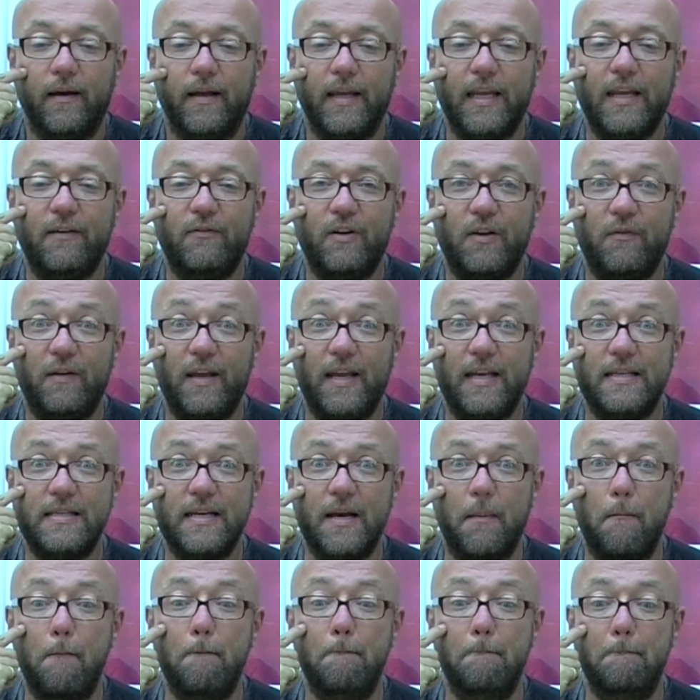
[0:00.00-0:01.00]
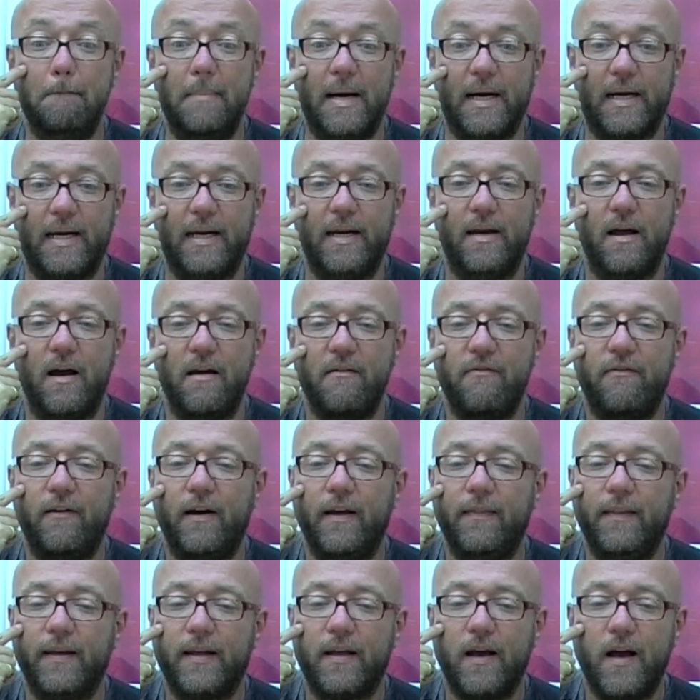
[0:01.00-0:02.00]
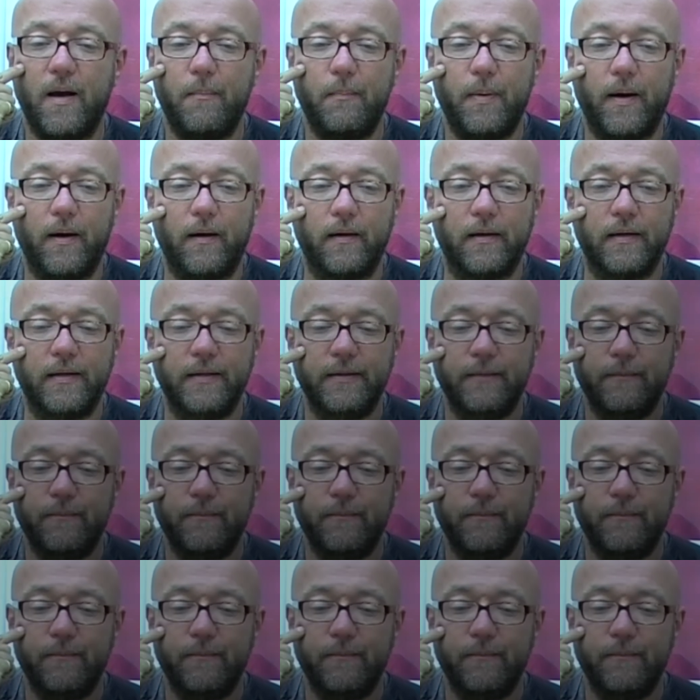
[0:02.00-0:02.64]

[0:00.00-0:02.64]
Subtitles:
even if it is in a monkey knife fight in the car park.